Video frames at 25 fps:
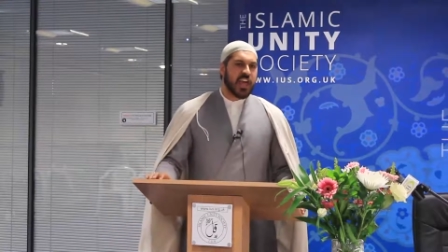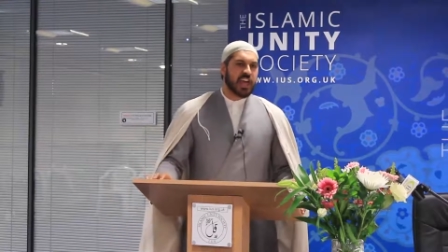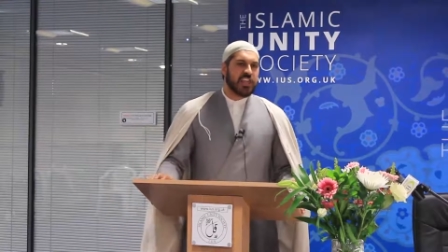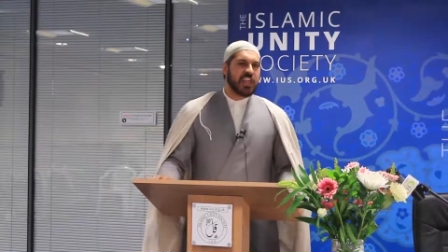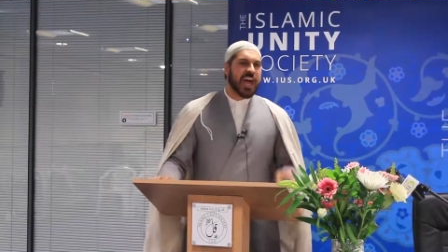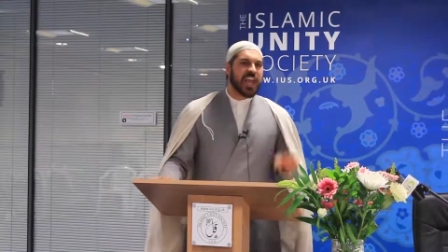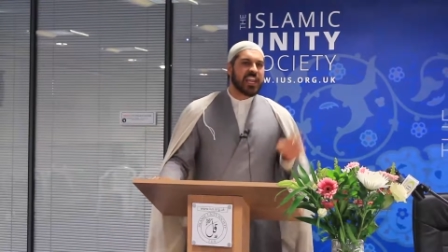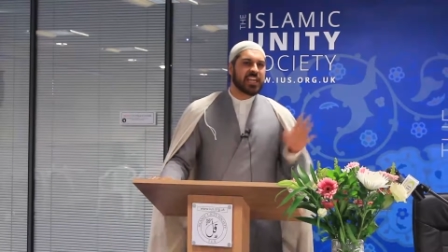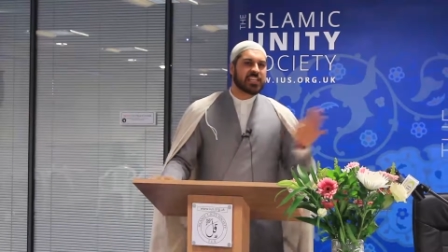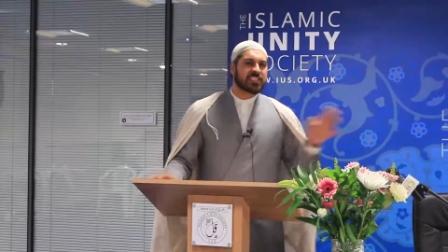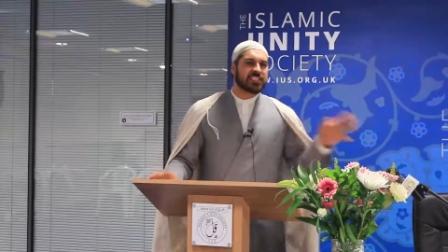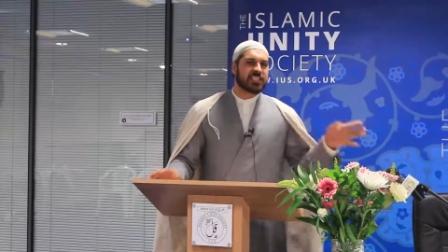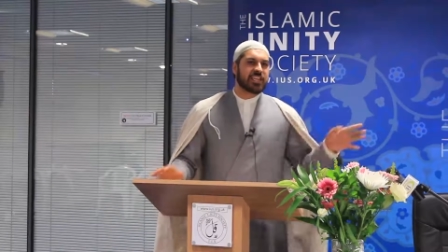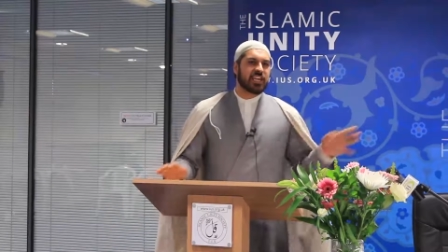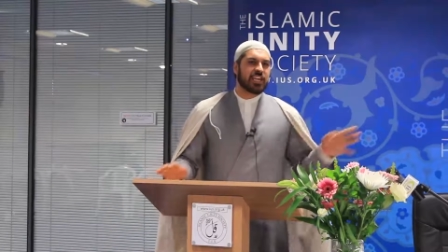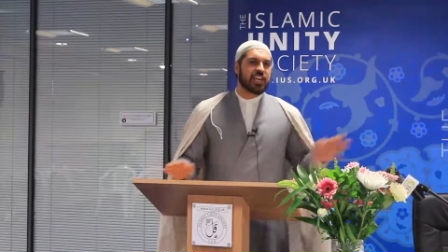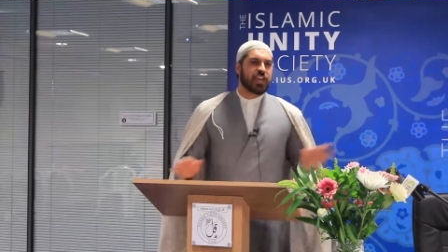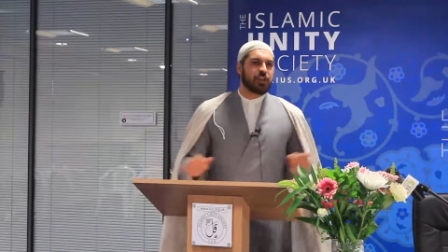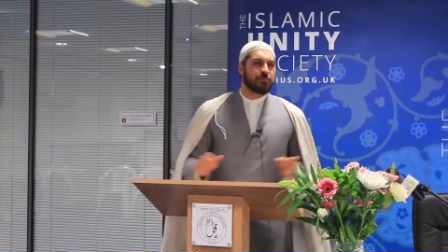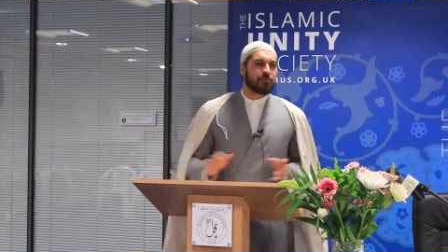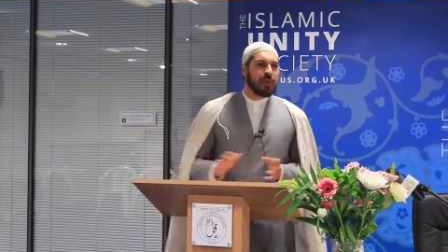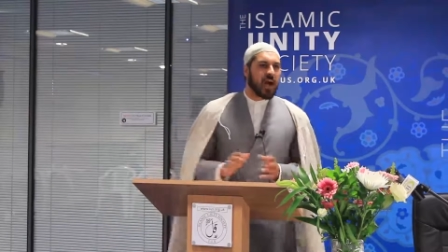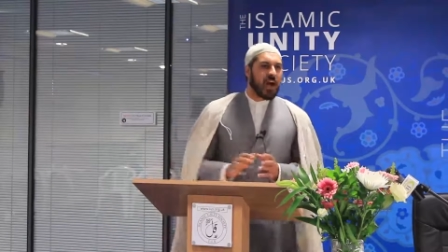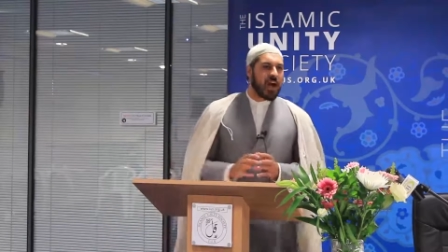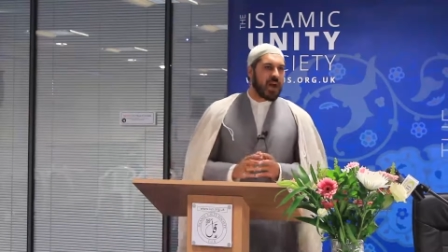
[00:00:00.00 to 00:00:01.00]
That is
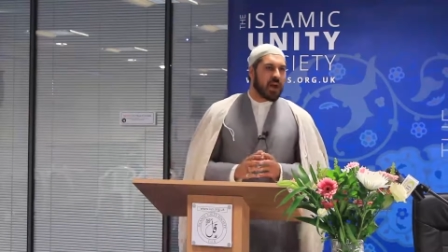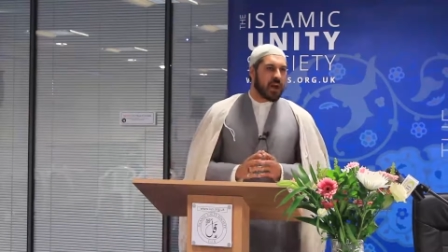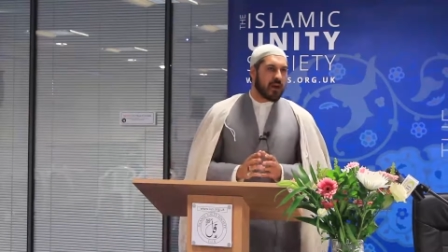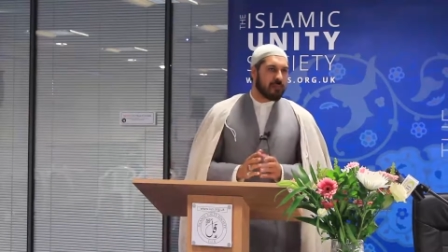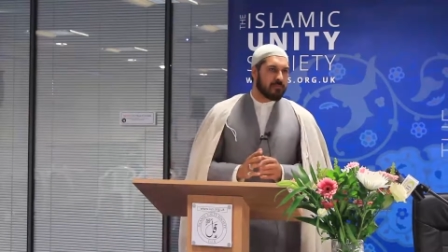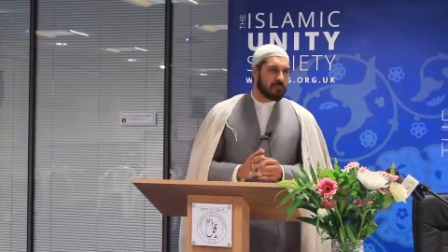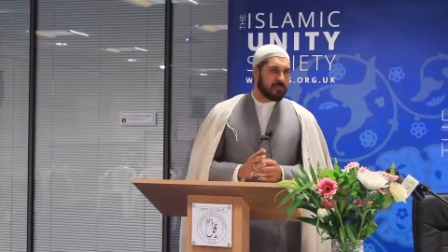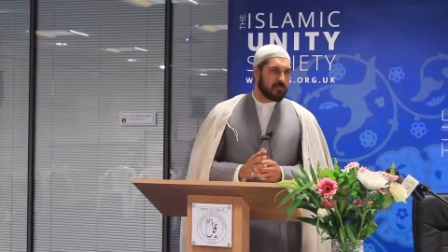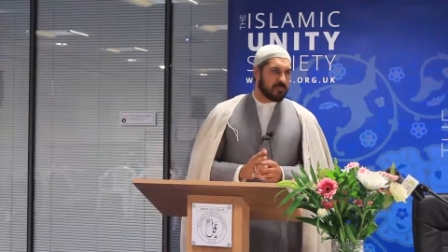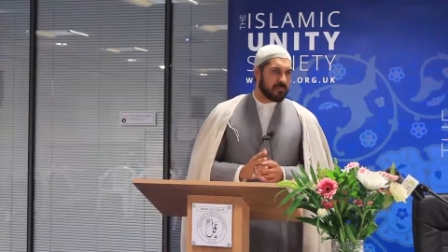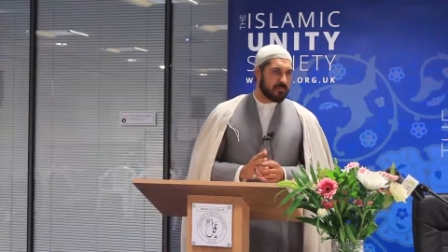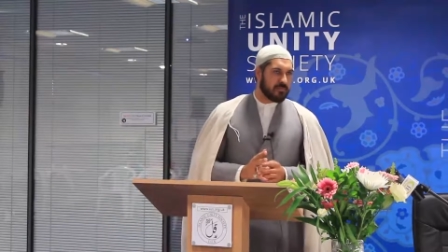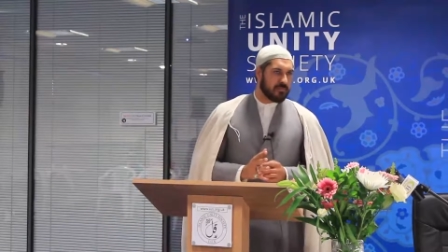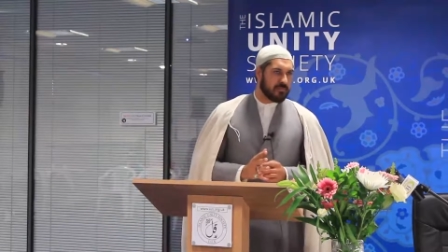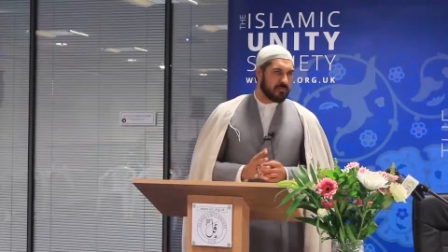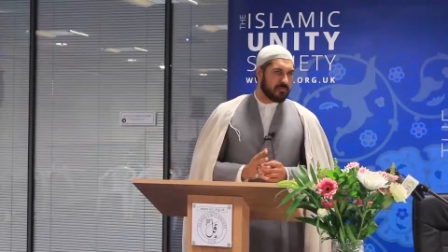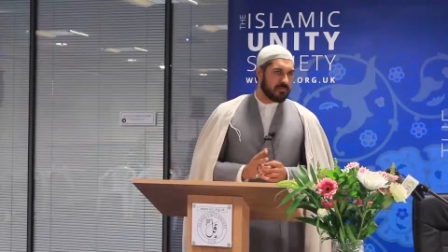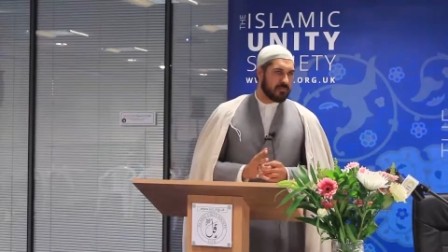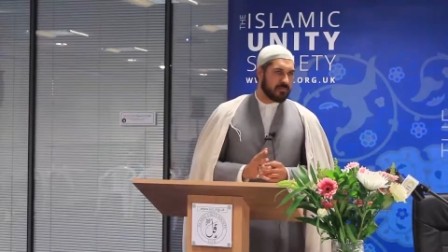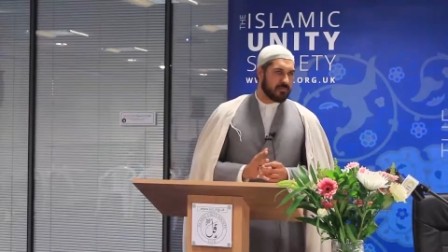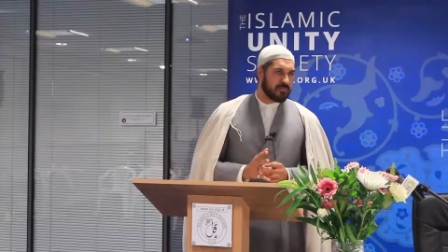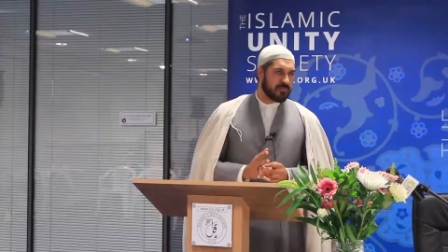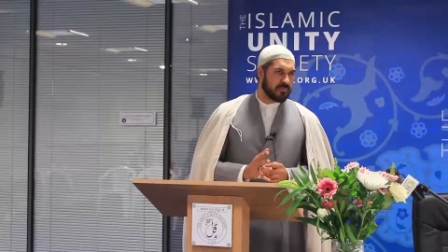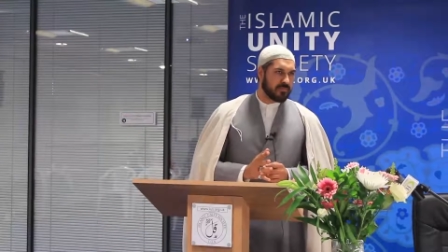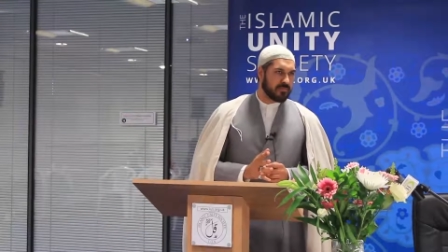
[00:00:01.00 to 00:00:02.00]
the Imam
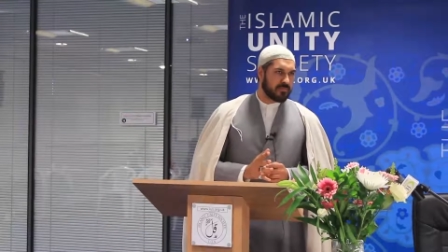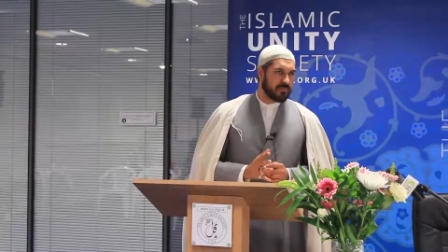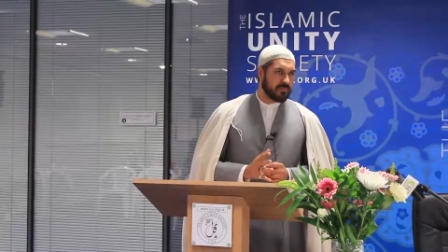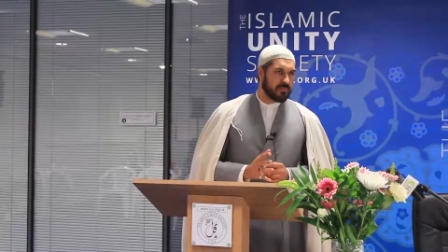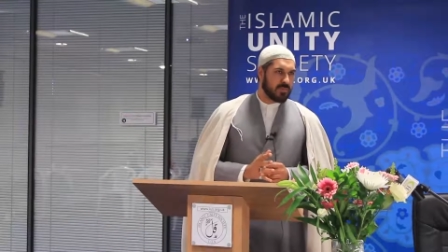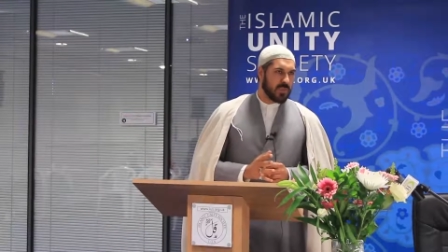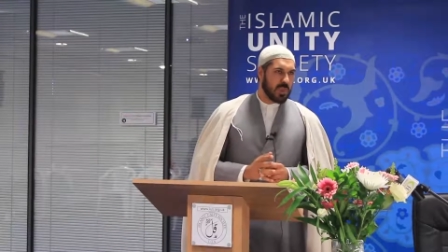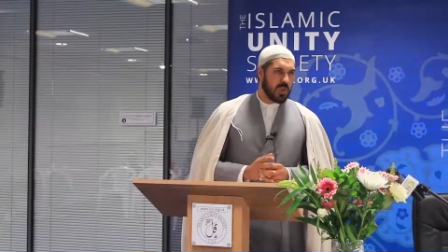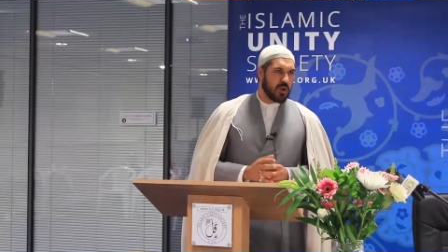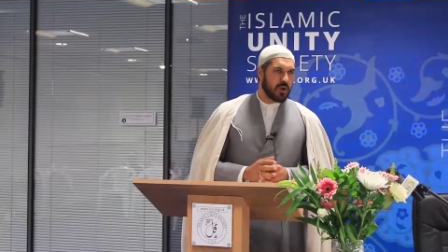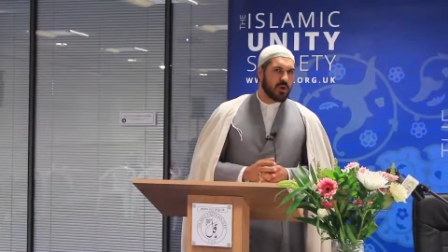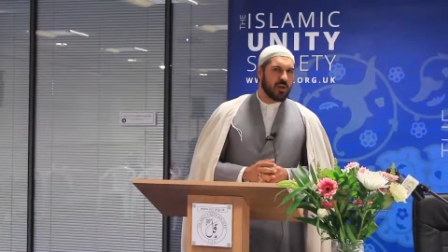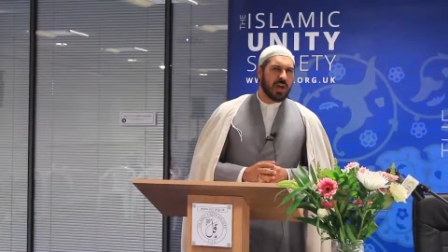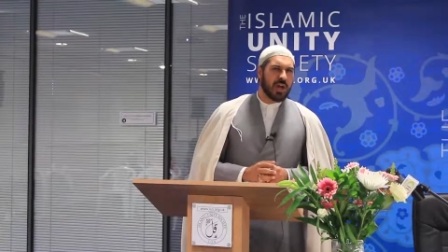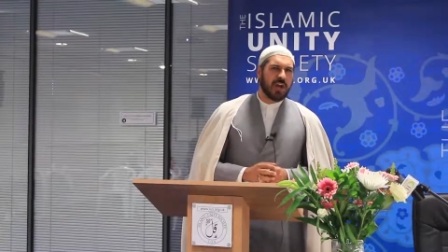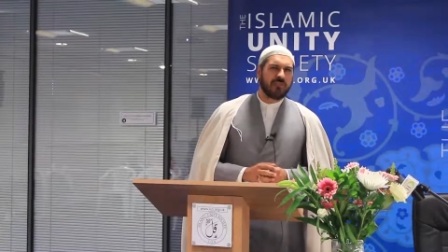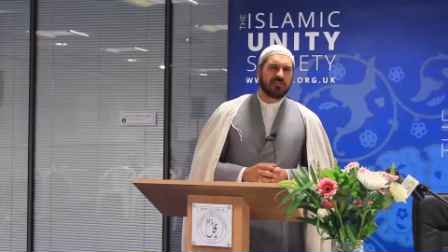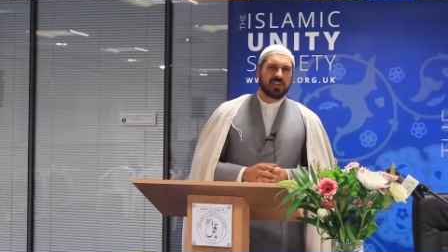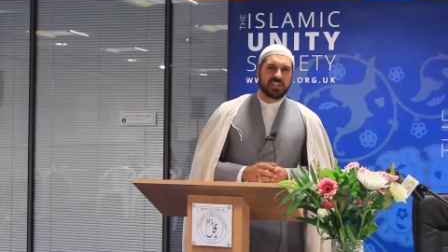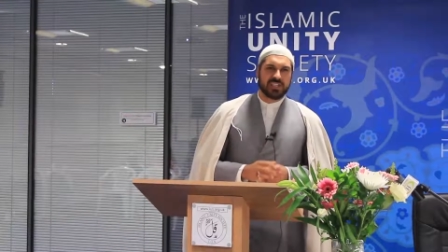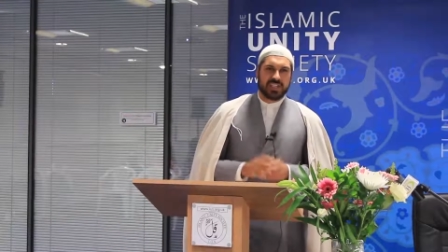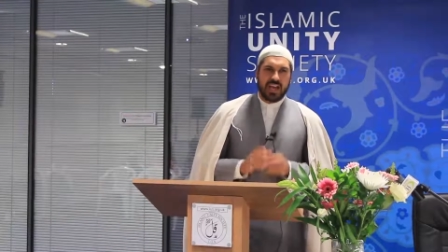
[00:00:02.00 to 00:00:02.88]
who every